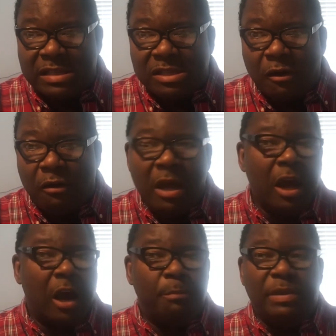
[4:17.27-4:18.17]
So
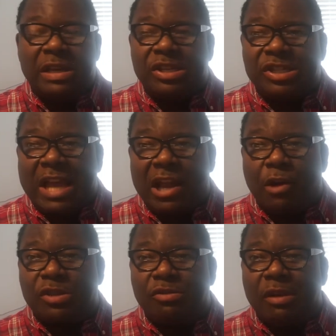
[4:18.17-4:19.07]
a big shout
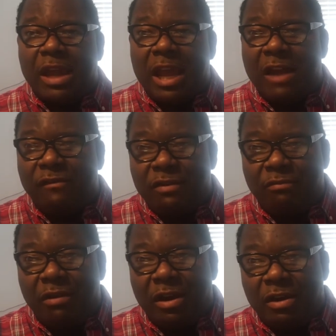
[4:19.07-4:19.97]
out to
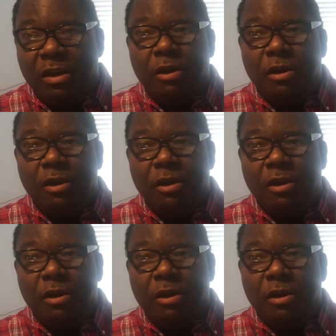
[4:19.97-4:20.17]
everyone